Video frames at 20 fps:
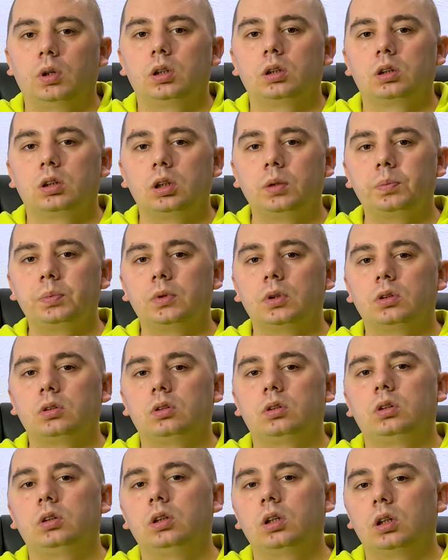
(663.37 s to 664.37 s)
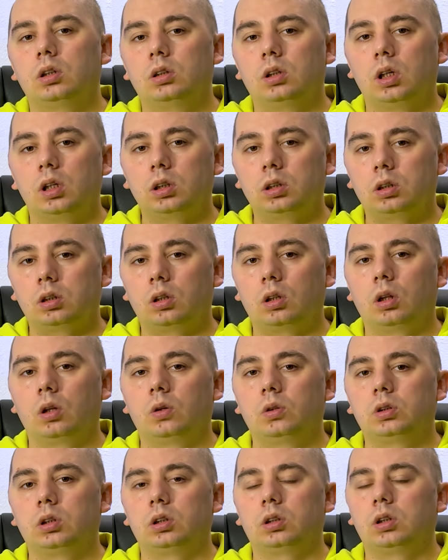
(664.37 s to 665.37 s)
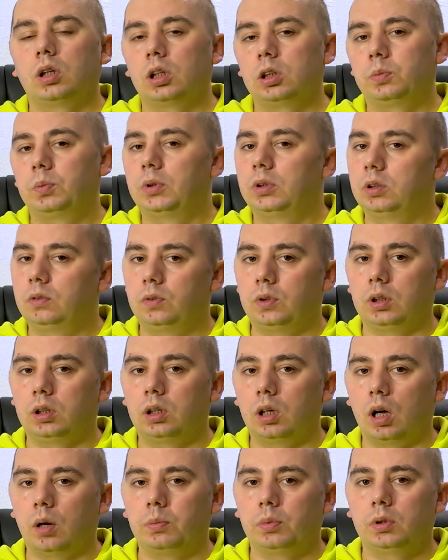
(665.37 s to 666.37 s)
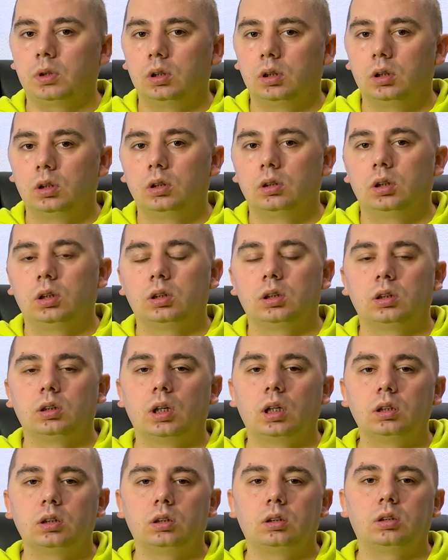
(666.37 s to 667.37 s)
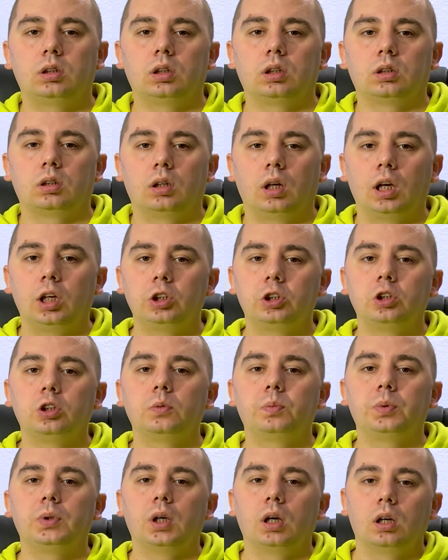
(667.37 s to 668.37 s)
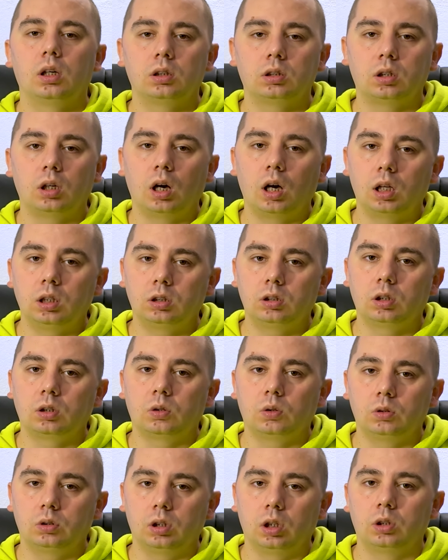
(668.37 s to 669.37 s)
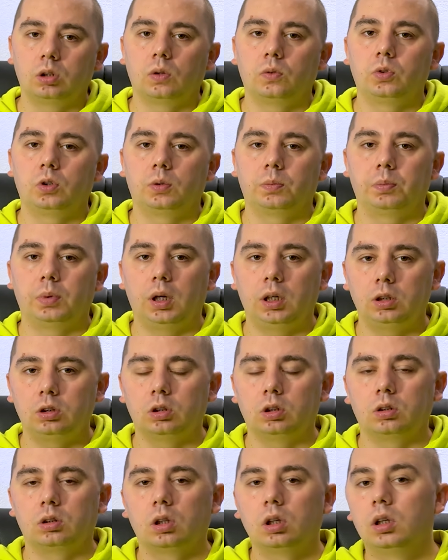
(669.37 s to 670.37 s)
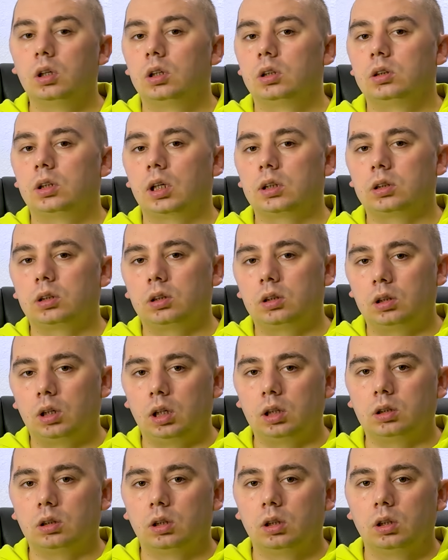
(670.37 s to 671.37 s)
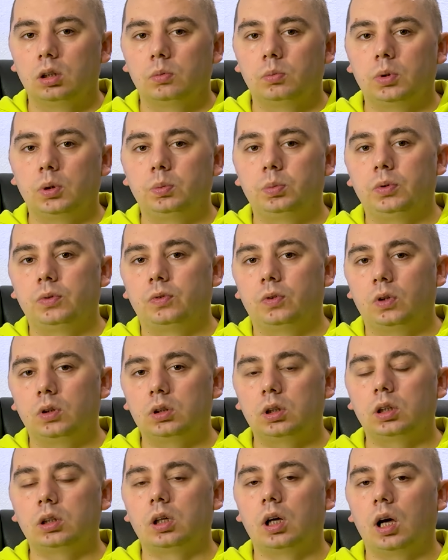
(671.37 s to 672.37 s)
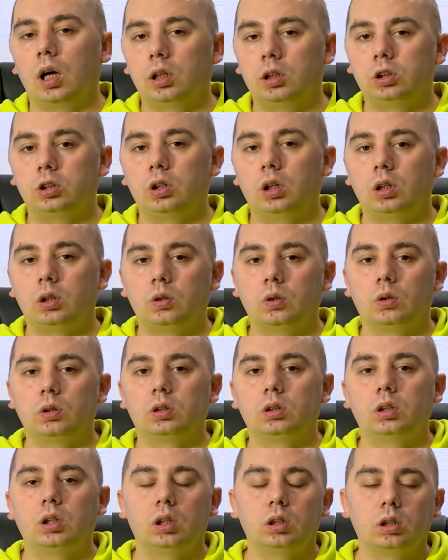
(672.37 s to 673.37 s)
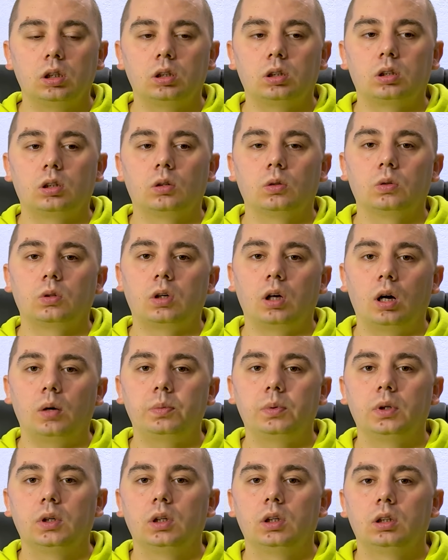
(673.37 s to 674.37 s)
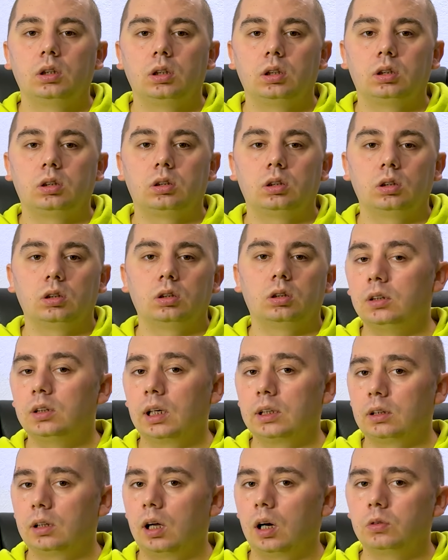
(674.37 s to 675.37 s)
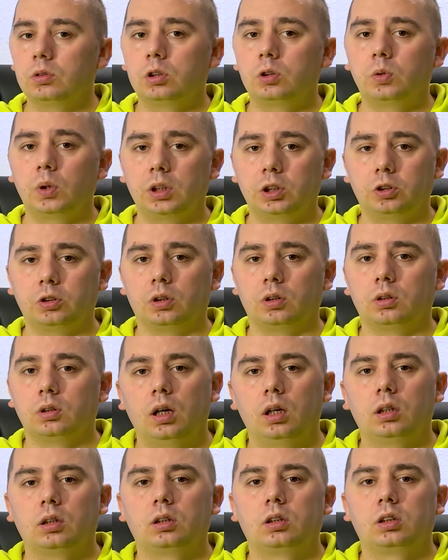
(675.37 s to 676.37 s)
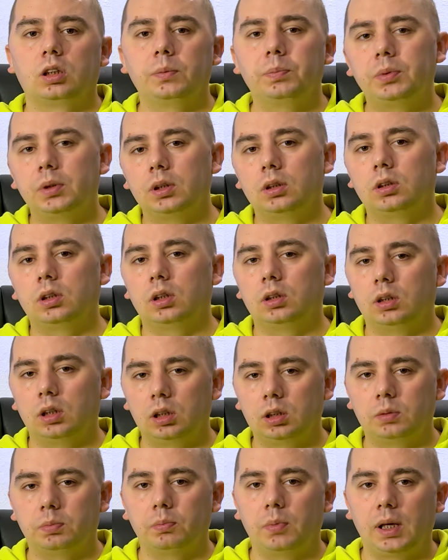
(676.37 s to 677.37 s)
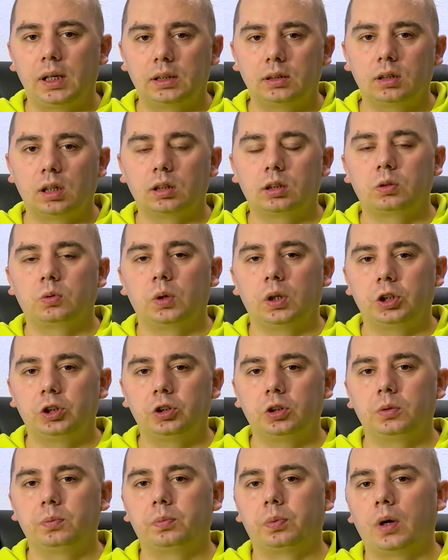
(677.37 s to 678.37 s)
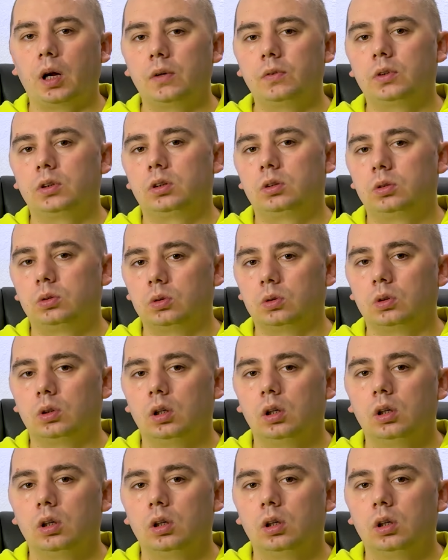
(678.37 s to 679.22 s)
Encrypted DNS closes that specific gap. And another thing, HTTPS hides the content of your pages. That's great. But before that handshake, your DNS lookup is still that loud question. Encrypting DNS makes that question private too.